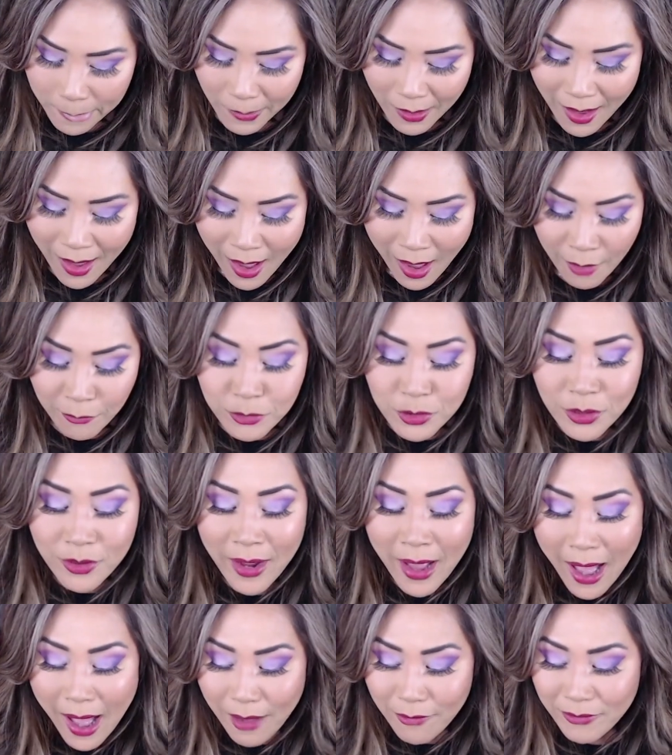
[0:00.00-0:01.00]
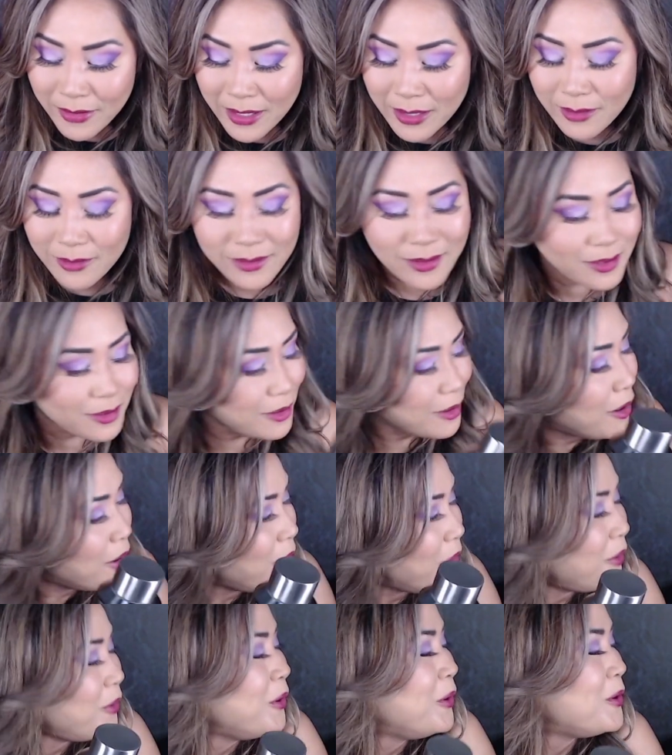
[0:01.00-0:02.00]
After having,
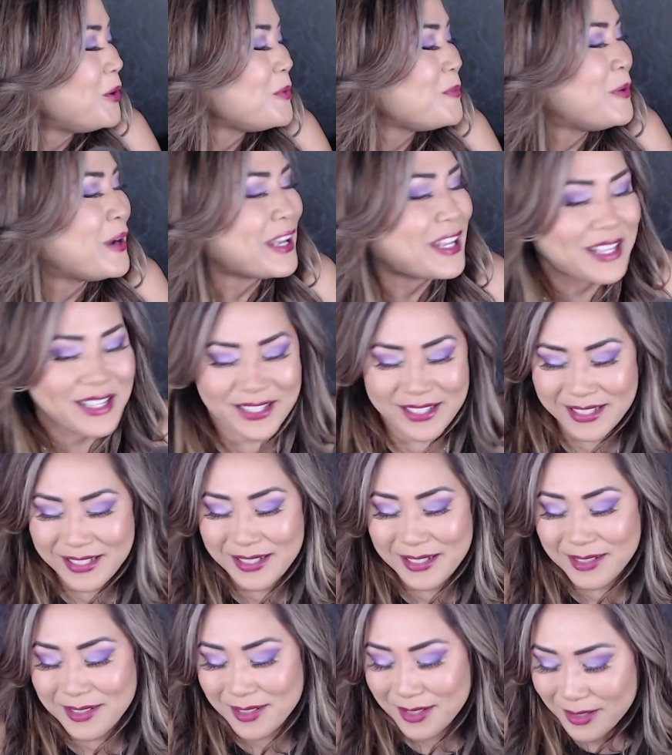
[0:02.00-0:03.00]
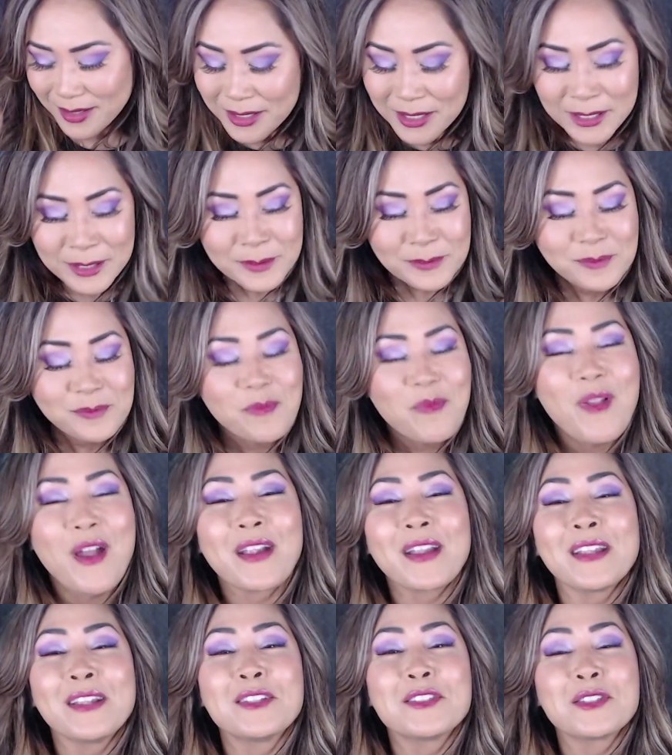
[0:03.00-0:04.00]
oh my goodness, I
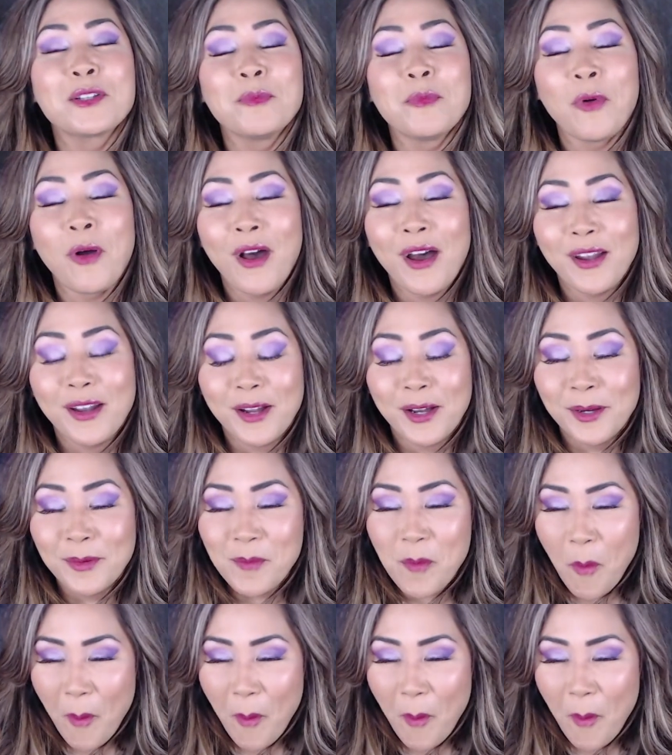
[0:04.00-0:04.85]
need some water.